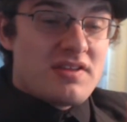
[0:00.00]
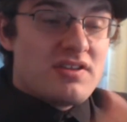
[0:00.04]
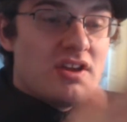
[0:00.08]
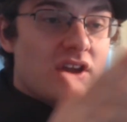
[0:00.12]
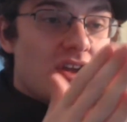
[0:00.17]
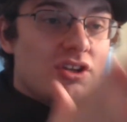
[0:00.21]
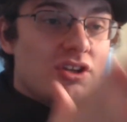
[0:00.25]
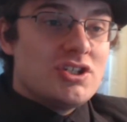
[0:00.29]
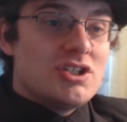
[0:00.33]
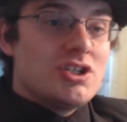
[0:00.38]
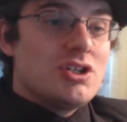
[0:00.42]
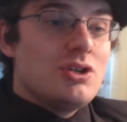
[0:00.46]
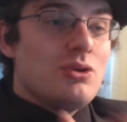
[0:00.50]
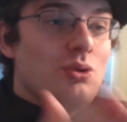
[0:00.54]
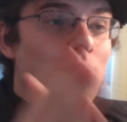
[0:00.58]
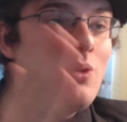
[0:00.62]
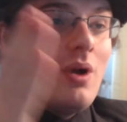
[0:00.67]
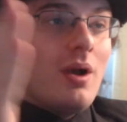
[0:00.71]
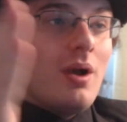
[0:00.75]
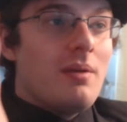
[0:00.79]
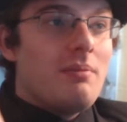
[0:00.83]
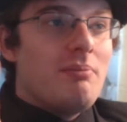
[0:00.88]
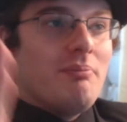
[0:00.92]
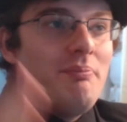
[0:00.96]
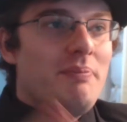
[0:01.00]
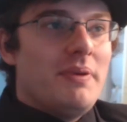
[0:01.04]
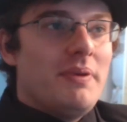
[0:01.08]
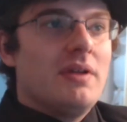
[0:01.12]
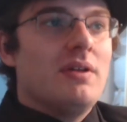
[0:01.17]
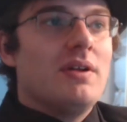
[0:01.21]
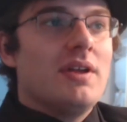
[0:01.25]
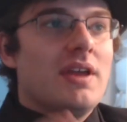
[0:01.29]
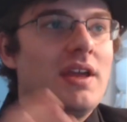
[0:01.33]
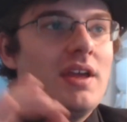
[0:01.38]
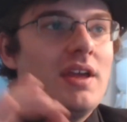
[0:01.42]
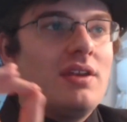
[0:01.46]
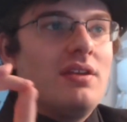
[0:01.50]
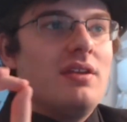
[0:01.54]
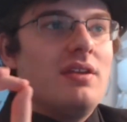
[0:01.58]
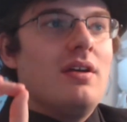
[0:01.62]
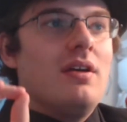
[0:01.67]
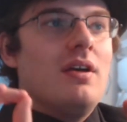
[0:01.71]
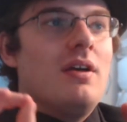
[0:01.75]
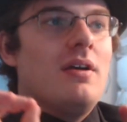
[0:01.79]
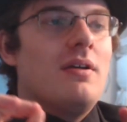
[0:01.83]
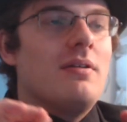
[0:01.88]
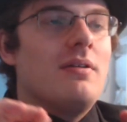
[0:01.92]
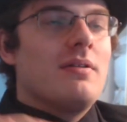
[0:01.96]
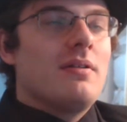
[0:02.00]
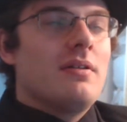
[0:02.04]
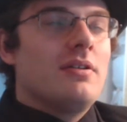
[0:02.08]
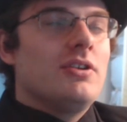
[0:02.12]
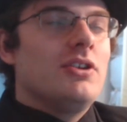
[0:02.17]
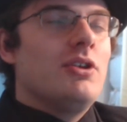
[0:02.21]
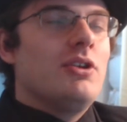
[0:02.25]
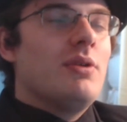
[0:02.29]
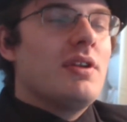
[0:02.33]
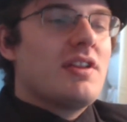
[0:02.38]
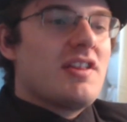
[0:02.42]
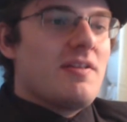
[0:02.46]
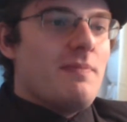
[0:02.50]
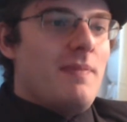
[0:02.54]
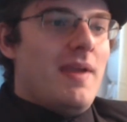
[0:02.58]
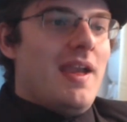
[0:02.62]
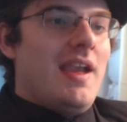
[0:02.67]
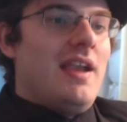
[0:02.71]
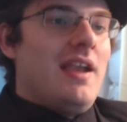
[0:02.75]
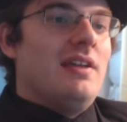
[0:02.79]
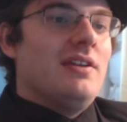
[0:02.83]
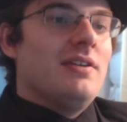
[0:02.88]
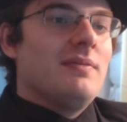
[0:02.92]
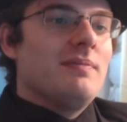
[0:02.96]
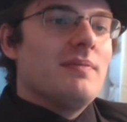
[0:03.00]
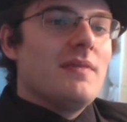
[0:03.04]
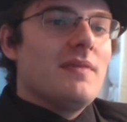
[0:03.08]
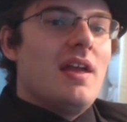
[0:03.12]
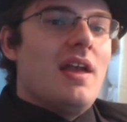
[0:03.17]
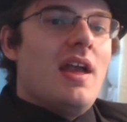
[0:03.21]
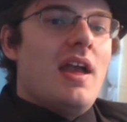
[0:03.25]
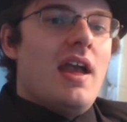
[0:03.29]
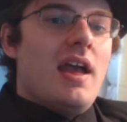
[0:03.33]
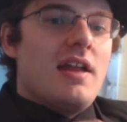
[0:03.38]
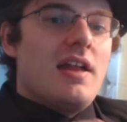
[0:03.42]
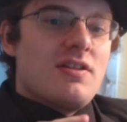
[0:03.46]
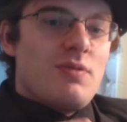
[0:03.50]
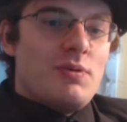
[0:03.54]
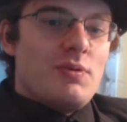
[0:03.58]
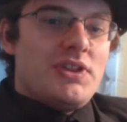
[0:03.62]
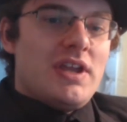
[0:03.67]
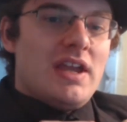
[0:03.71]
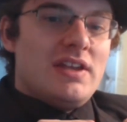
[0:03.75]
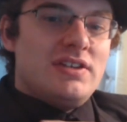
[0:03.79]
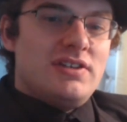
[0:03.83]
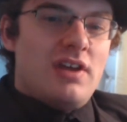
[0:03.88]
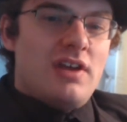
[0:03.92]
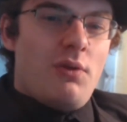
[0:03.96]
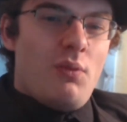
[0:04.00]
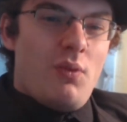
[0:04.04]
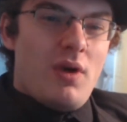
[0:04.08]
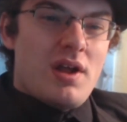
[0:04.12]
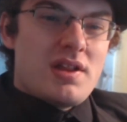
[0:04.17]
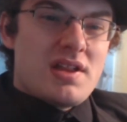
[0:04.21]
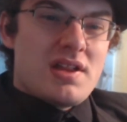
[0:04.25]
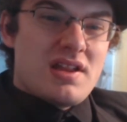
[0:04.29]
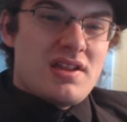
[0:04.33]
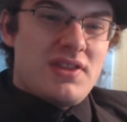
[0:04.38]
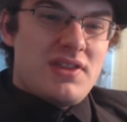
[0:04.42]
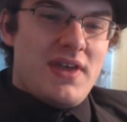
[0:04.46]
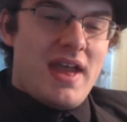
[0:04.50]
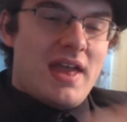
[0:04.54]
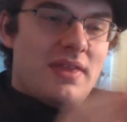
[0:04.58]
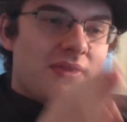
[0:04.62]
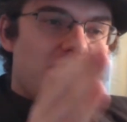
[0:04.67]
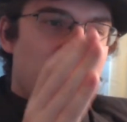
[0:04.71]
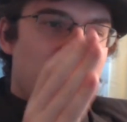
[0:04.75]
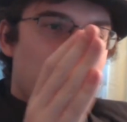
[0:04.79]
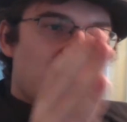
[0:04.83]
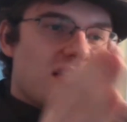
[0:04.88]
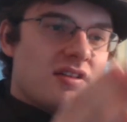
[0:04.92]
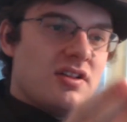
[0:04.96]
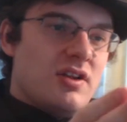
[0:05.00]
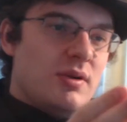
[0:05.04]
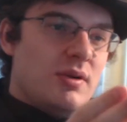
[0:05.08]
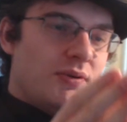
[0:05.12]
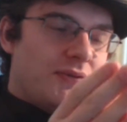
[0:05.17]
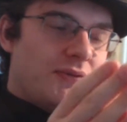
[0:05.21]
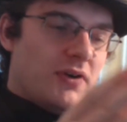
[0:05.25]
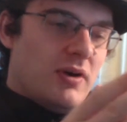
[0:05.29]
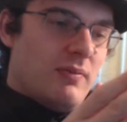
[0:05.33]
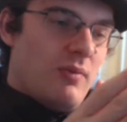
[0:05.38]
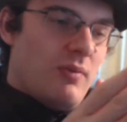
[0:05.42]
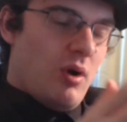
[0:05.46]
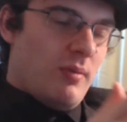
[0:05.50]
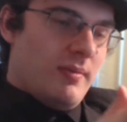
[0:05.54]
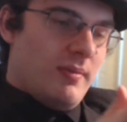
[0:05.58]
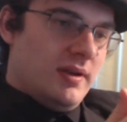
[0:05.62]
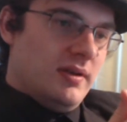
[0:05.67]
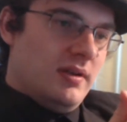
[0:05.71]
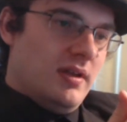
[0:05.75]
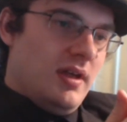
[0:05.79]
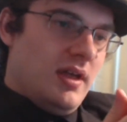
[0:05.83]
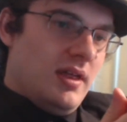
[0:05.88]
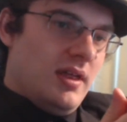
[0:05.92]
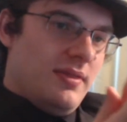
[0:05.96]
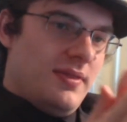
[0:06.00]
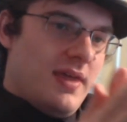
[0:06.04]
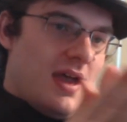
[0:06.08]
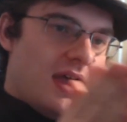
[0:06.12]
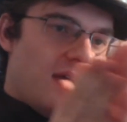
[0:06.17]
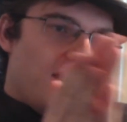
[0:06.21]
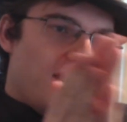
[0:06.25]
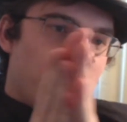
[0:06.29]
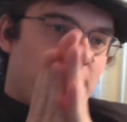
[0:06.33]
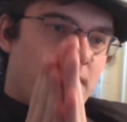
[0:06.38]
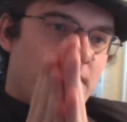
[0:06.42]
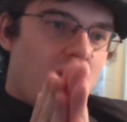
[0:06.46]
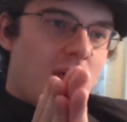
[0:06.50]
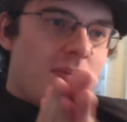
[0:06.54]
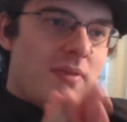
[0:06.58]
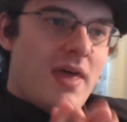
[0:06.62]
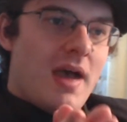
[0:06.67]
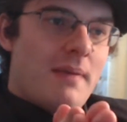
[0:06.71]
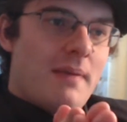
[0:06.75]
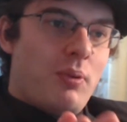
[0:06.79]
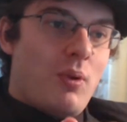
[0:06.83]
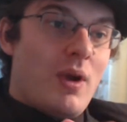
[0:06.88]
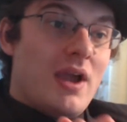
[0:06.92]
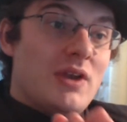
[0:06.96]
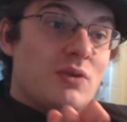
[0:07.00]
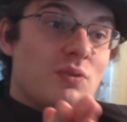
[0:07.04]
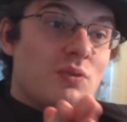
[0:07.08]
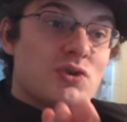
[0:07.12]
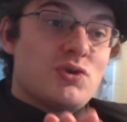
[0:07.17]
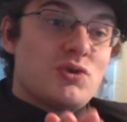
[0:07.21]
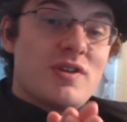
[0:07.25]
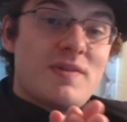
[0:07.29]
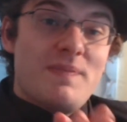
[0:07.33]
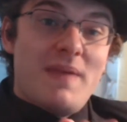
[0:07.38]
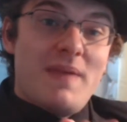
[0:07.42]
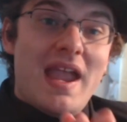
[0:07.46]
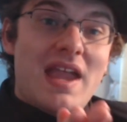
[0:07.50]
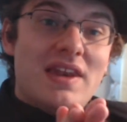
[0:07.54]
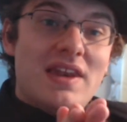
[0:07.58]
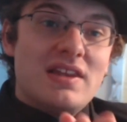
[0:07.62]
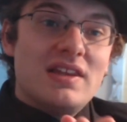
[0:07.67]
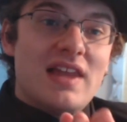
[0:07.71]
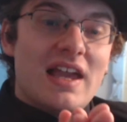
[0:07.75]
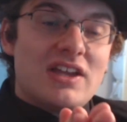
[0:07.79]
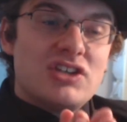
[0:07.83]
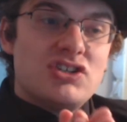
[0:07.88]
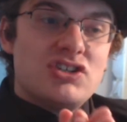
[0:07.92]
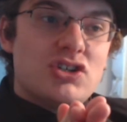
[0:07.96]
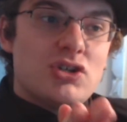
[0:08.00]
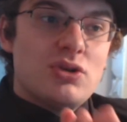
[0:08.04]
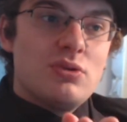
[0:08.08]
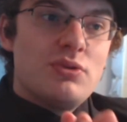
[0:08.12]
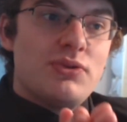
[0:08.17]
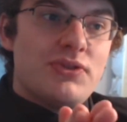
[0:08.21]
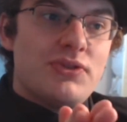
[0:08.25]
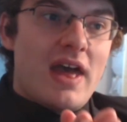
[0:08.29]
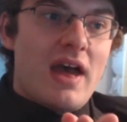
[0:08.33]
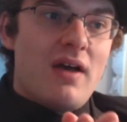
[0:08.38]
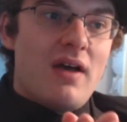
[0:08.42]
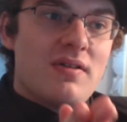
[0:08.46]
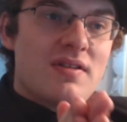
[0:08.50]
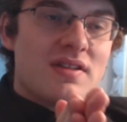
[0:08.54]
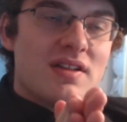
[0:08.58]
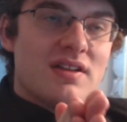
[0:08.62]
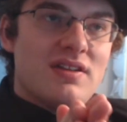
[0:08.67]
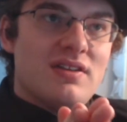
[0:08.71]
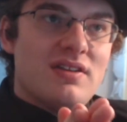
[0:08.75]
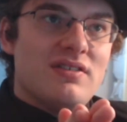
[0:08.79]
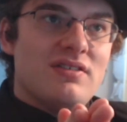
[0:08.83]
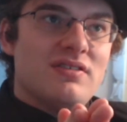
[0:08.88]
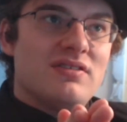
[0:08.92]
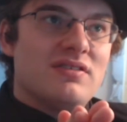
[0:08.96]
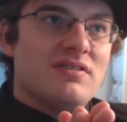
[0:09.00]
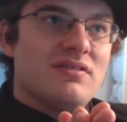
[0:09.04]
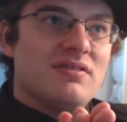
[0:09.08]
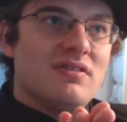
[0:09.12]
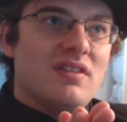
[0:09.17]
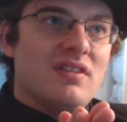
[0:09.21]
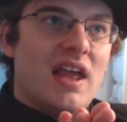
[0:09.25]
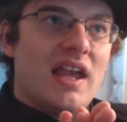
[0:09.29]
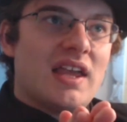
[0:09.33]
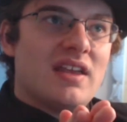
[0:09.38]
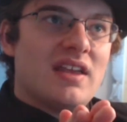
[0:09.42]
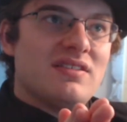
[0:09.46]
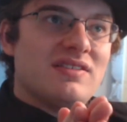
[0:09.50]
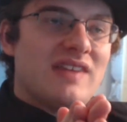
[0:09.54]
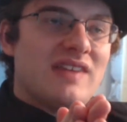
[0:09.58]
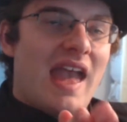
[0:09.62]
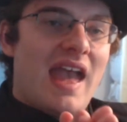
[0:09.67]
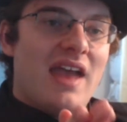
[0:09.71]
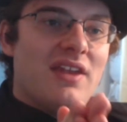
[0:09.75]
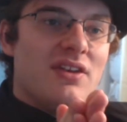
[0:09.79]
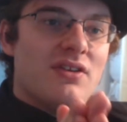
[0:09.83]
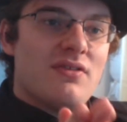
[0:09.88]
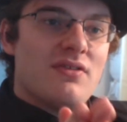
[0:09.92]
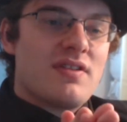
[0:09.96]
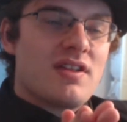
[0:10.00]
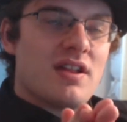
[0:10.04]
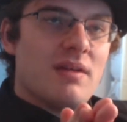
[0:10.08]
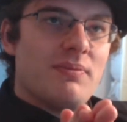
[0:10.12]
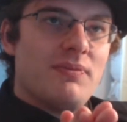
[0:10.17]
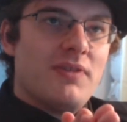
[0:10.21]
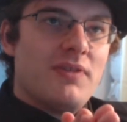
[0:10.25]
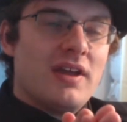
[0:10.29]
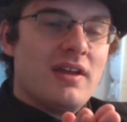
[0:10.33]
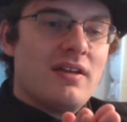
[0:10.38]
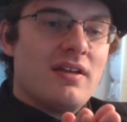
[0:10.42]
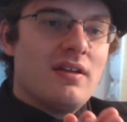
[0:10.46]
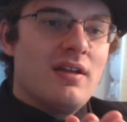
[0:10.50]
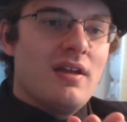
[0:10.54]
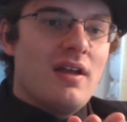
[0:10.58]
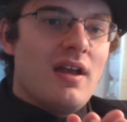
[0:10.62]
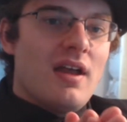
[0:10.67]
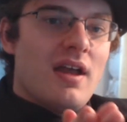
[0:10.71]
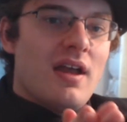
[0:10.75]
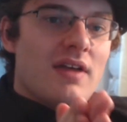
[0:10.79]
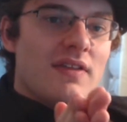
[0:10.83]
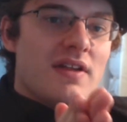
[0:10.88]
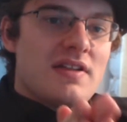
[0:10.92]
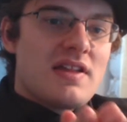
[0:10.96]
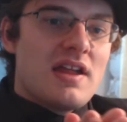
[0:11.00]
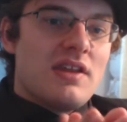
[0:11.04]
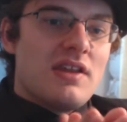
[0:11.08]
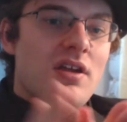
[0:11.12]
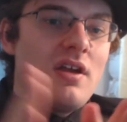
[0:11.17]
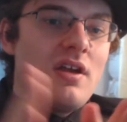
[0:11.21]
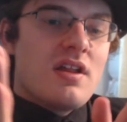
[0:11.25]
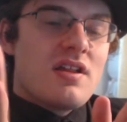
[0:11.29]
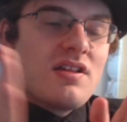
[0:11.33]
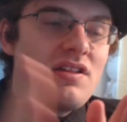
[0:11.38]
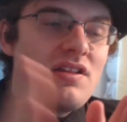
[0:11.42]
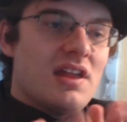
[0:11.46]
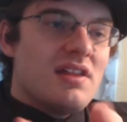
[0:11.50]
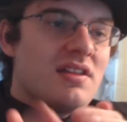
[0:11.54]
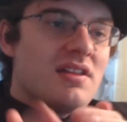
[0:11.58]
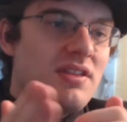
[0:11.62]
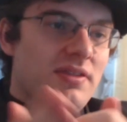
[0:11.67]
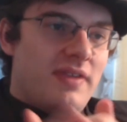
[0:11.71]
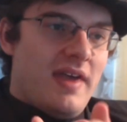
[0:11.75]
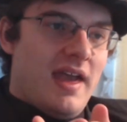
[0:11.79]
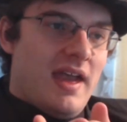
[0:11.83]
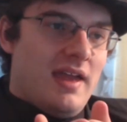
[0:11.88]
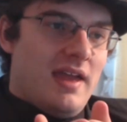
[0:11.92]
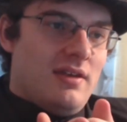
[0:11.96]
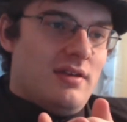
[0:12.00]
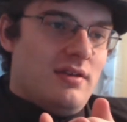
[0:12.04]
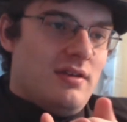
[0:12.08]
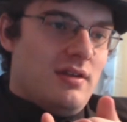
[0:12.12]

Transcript: 2 billion units made. And so what they had done was that they assumed for a moment that from that point, which was made in like 2010 or something, they said since then